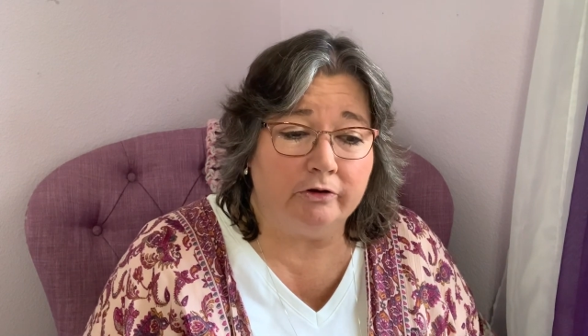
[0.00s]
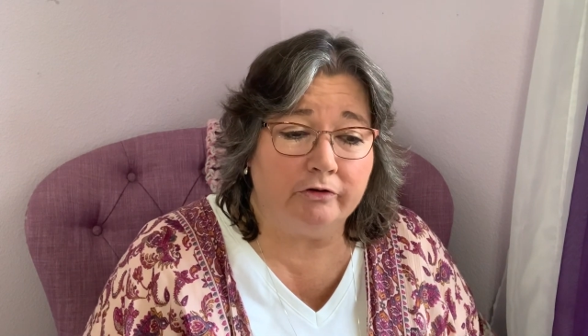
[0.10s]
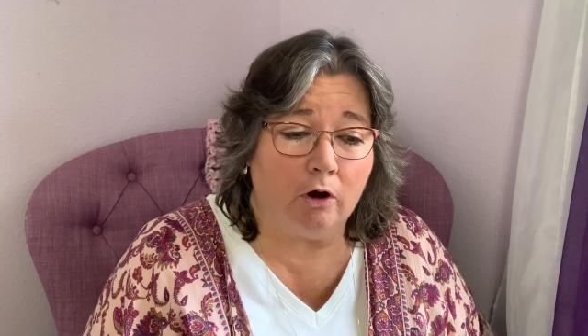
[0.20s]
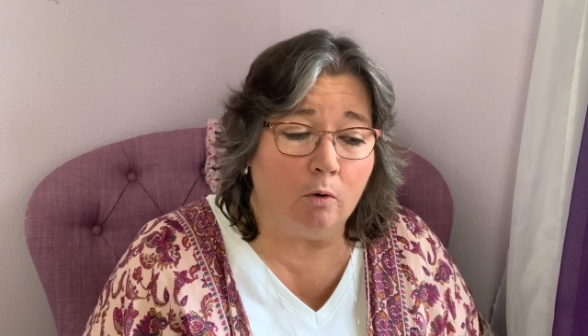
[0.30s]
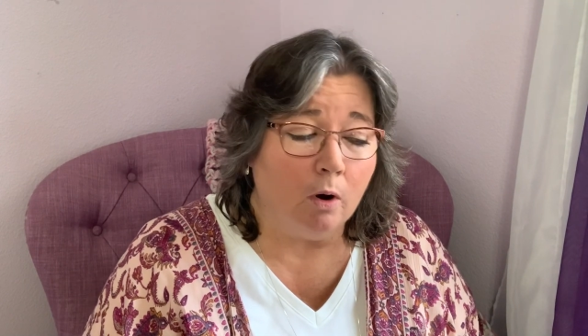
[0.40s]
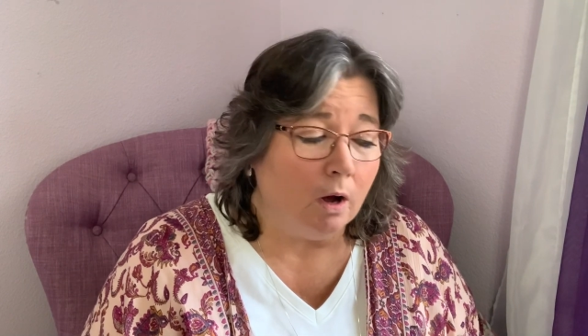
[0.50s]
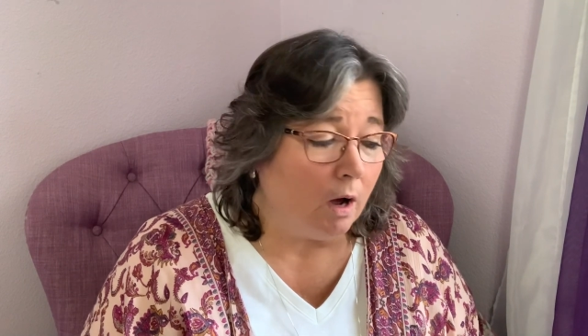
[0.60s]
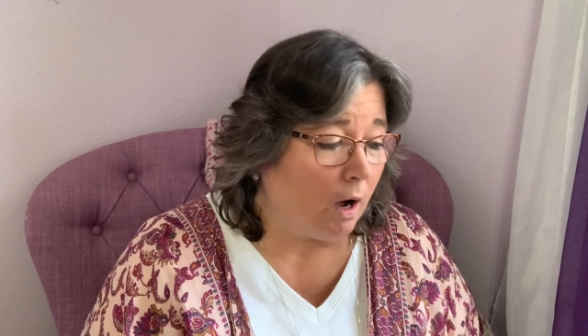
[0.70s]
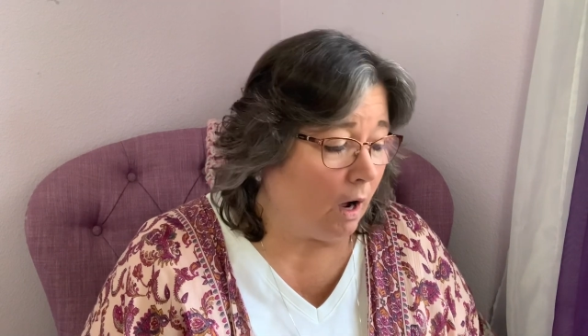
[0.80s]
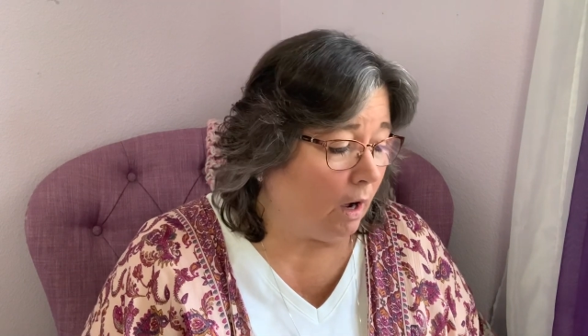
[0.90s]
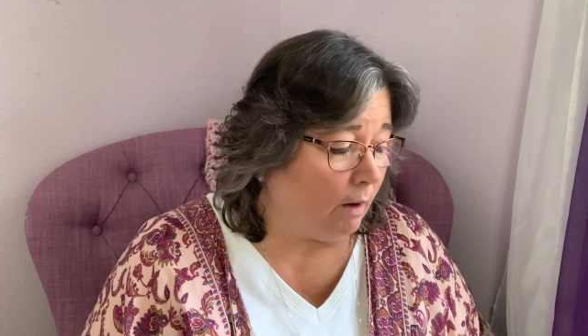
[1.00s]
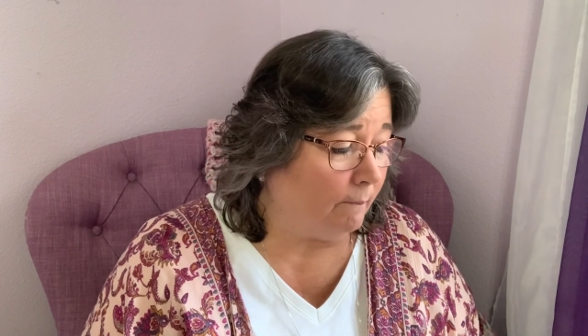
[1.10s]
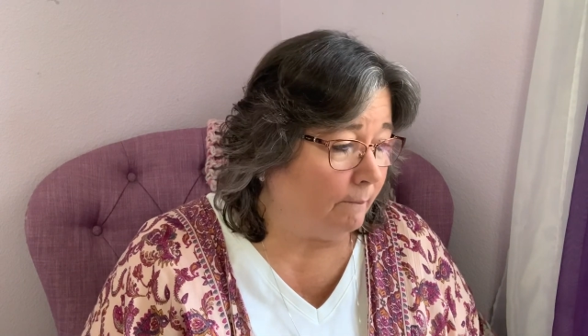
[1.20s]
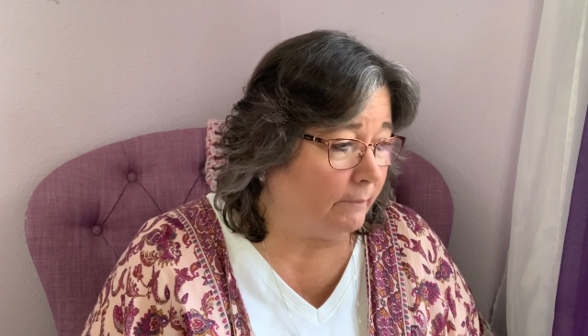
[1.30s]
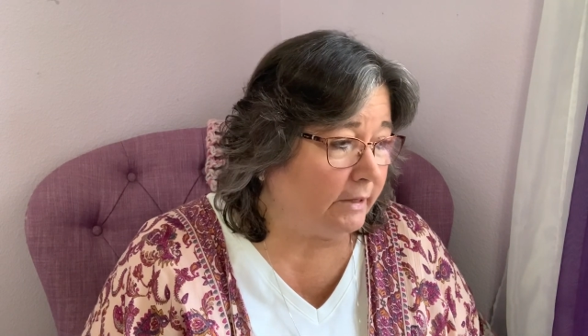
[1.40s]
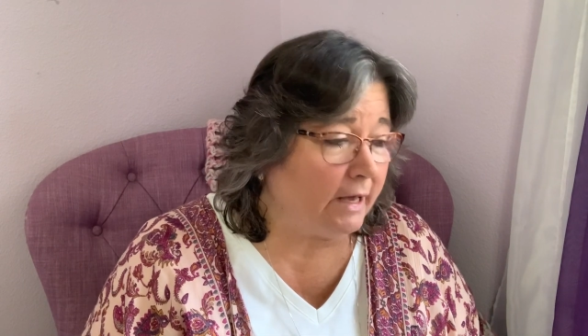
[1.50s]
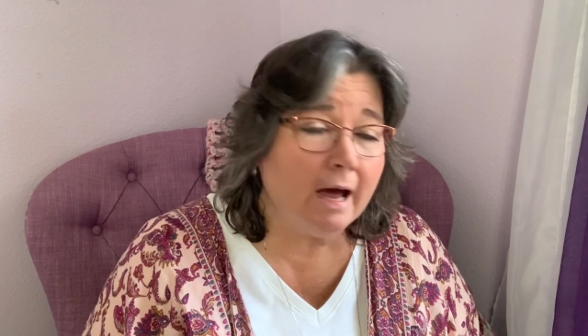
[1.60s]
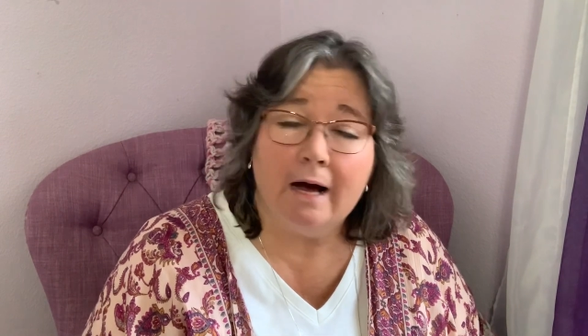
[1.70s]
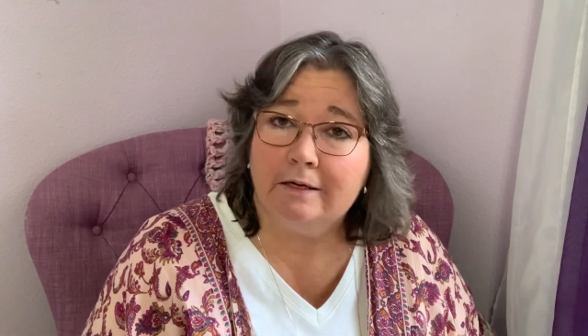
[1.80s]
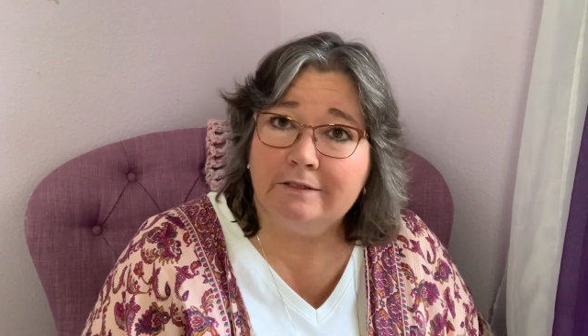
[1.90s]
So
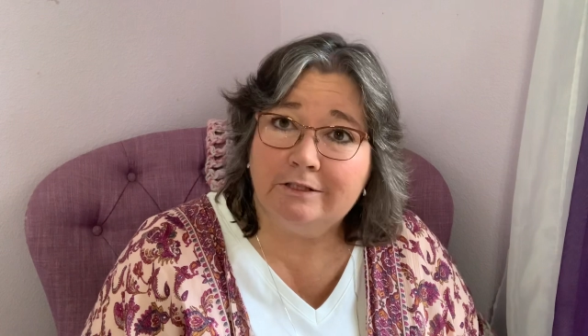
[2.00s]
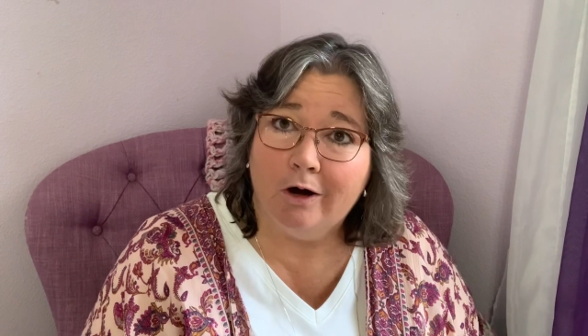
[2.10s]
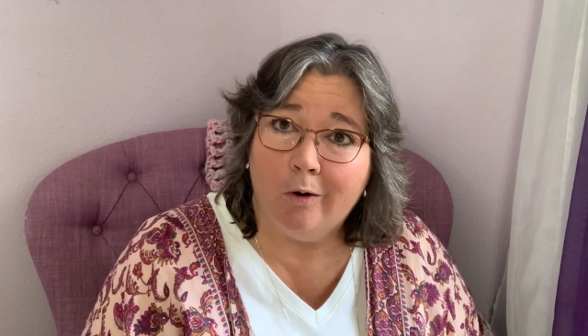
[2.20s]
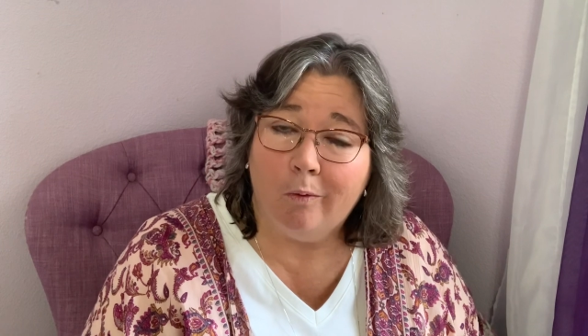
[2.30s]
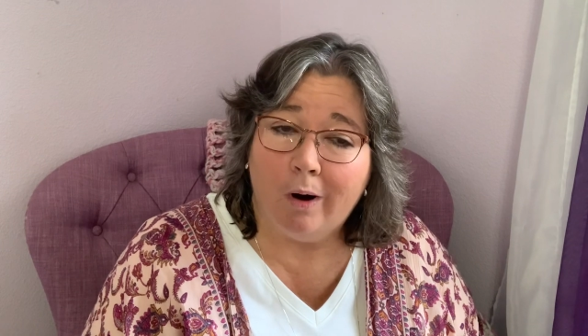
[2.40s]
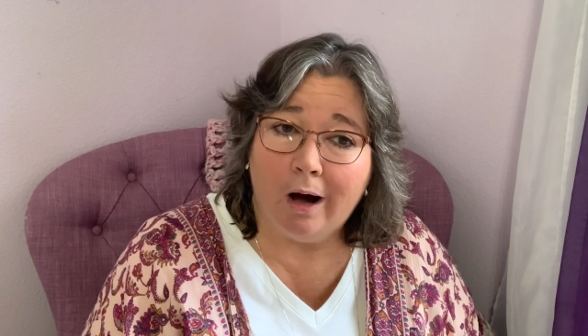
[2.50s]
yeah, so